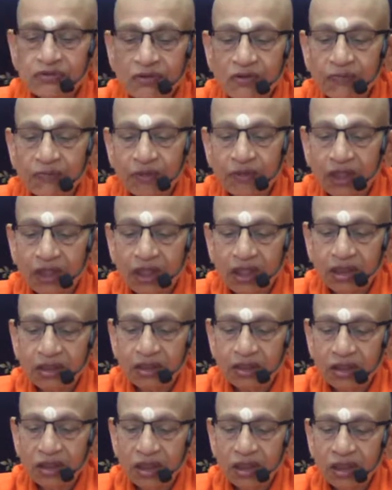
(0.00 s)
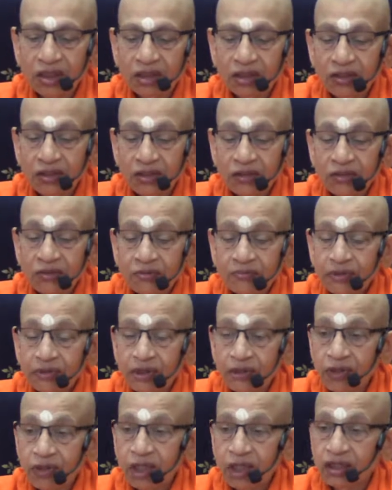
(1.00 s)
So, Swaprakashata,
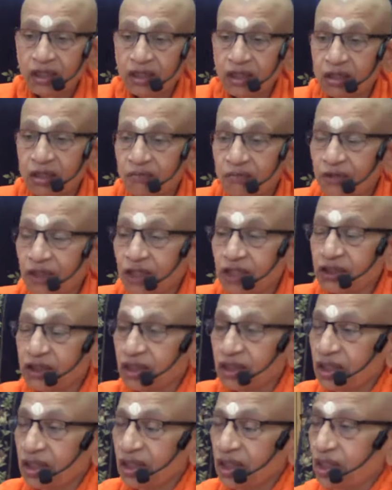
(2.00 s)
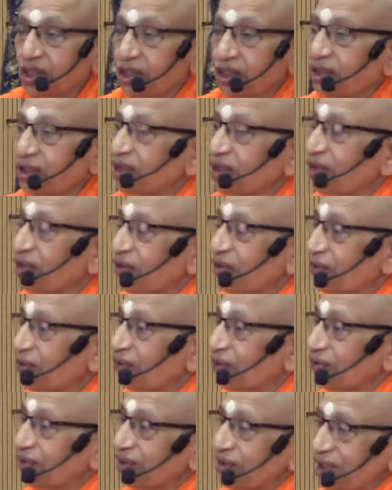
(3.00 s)
Pramana Nirapekshata,
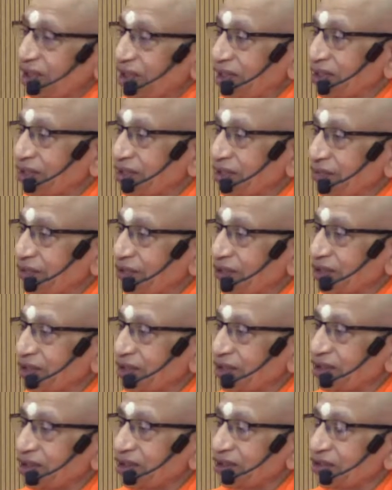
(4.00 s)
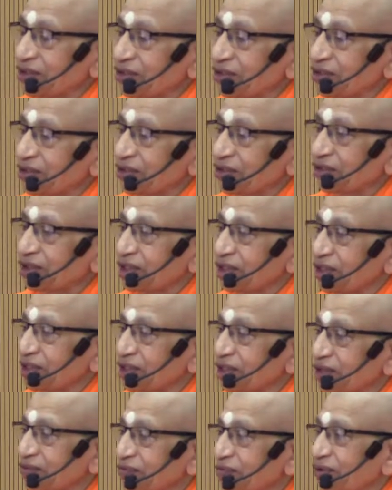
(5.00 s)
ultimately, this is what
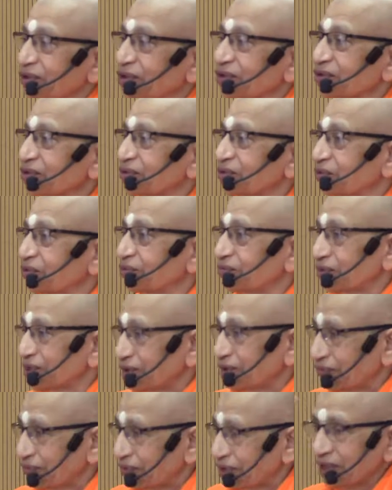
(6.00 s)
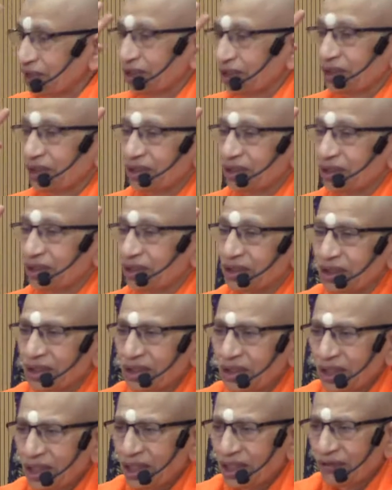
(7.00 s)
the teacher wants to convey
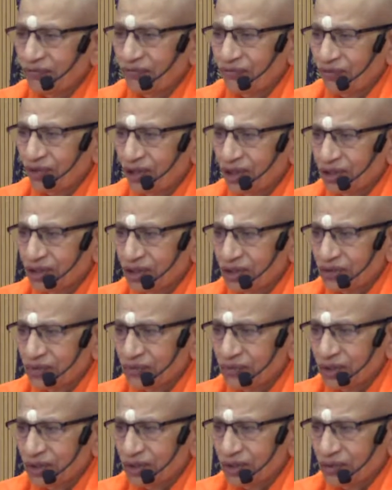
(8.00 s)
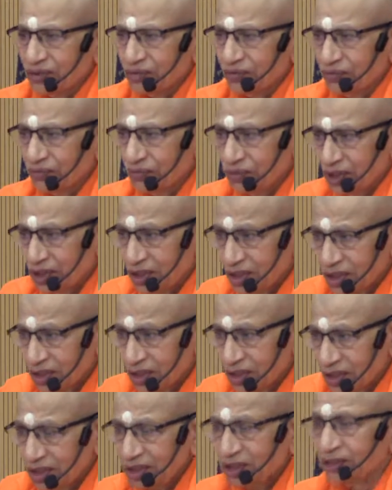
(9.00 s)
and want the student to
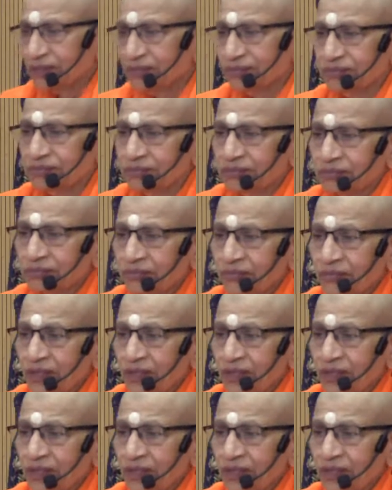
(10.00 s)
understand.